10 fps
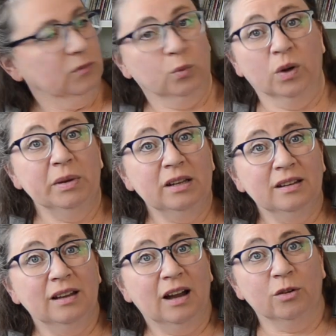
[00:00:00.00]

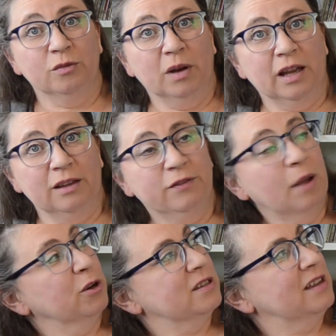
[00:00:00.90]
ribbon out of my
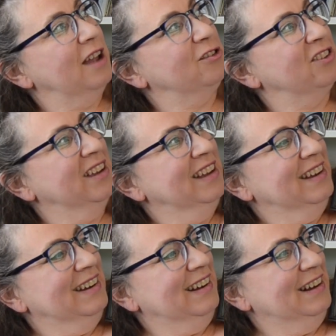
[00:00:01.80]
fabric stash.
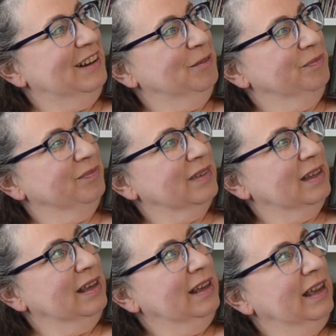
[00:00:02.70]
And
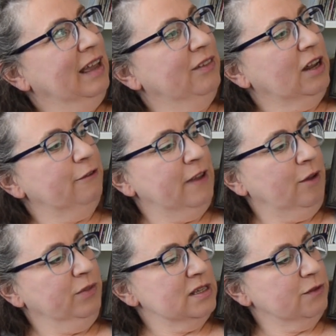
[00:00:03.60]
then I
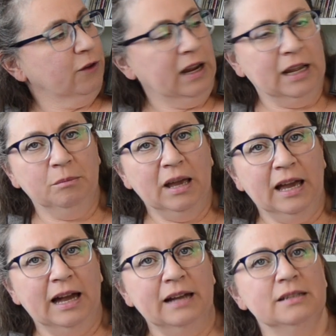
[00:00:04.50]
found this frame
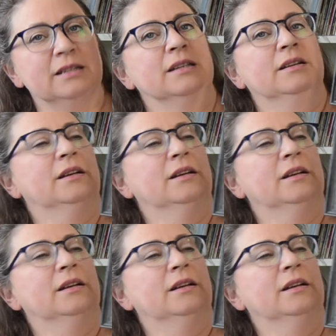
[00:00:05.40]
at